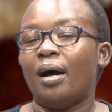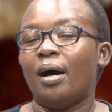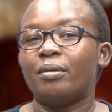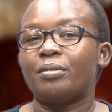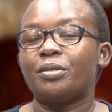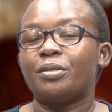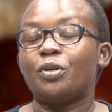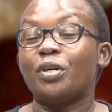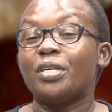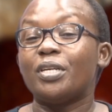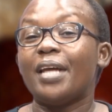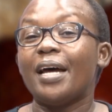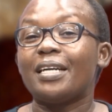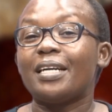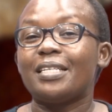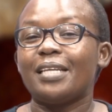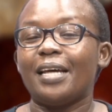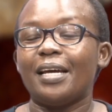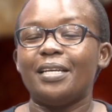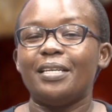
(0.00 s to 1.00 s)

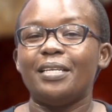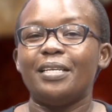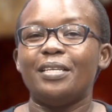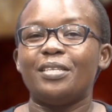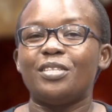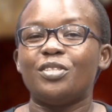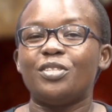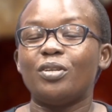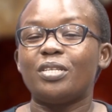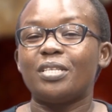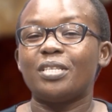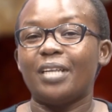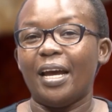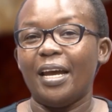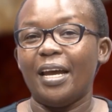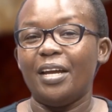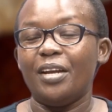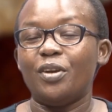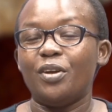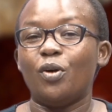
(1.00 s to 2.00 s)
conductor is not
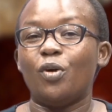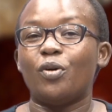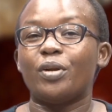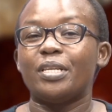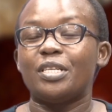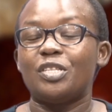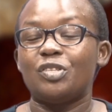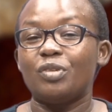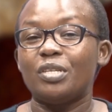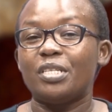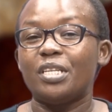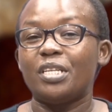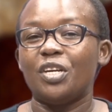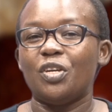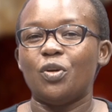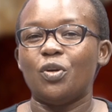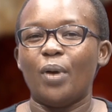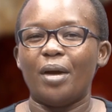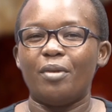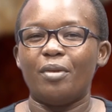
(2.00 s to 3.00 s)
kind or is treating
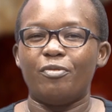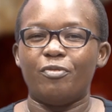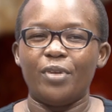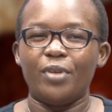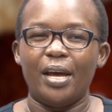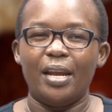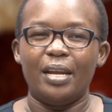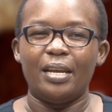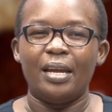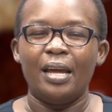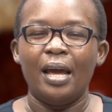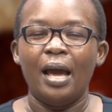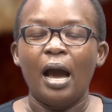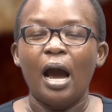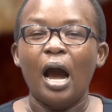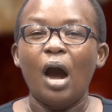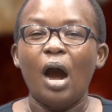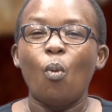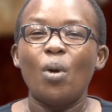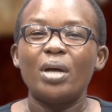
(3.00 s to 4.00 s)
you unfairly,
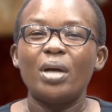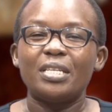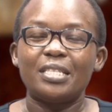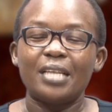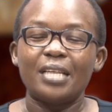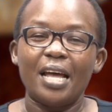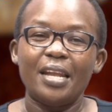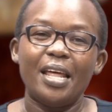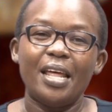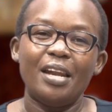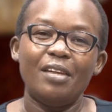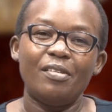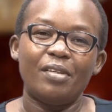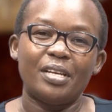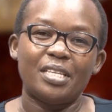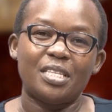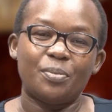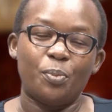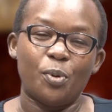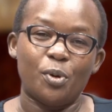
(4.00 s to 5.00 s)
our sudden
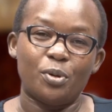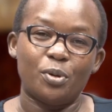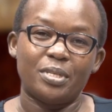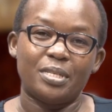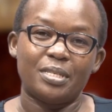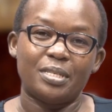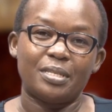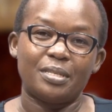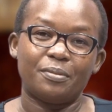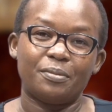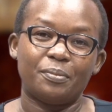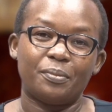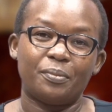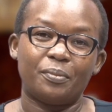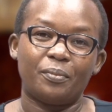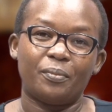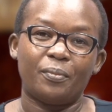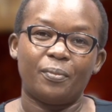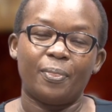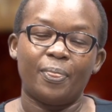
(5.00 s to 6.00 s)
response
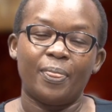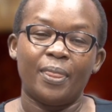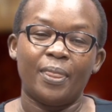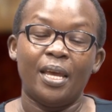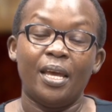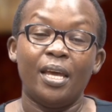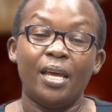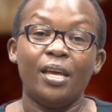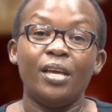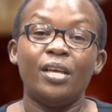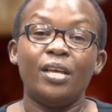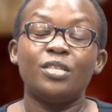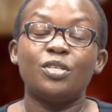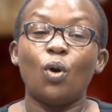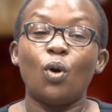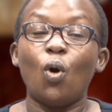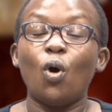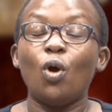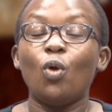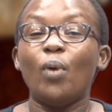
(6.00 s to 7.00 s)
is
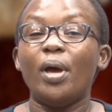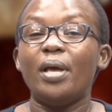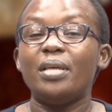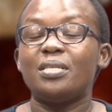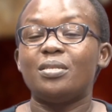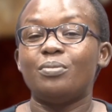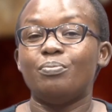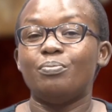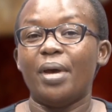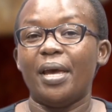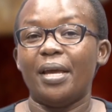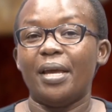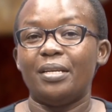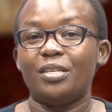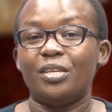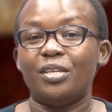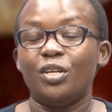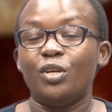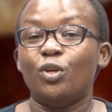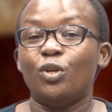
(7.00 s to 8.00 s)
always meant
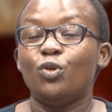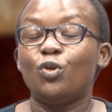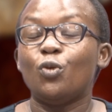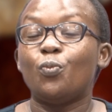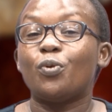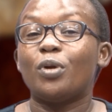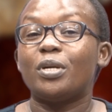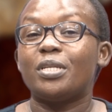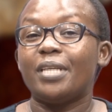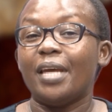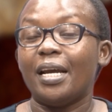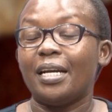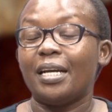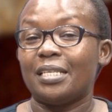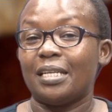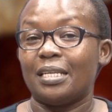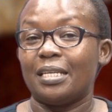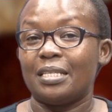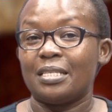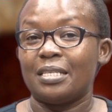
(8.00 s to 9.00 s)
to protect
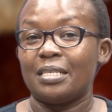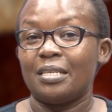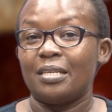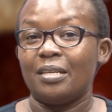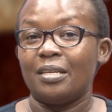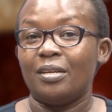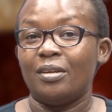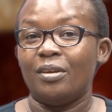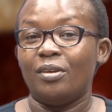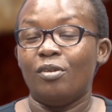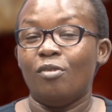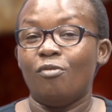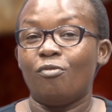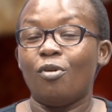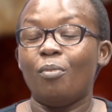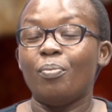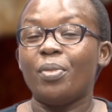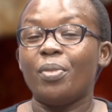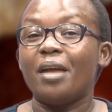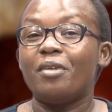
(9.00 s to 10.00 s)
us
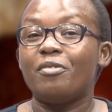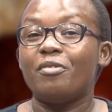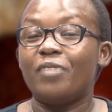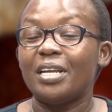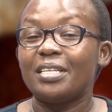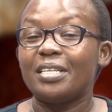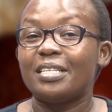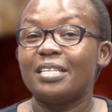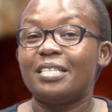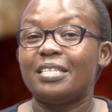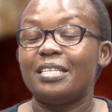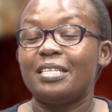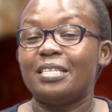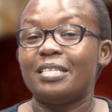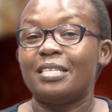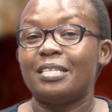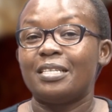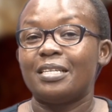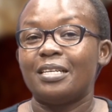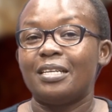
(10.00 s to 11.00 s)
from the
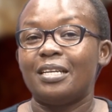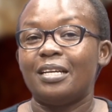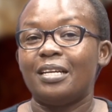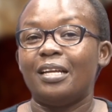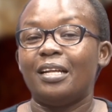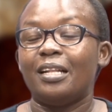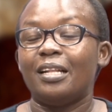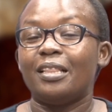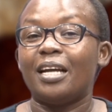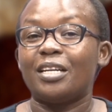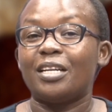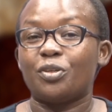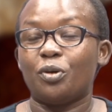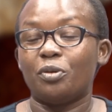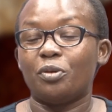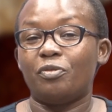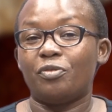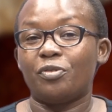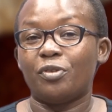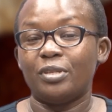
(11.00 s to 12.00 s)
adversities that
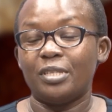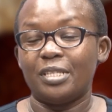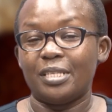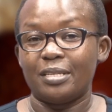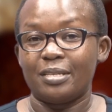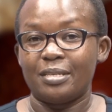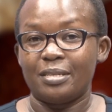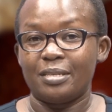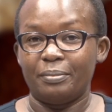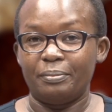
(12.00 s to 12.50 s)
confront us.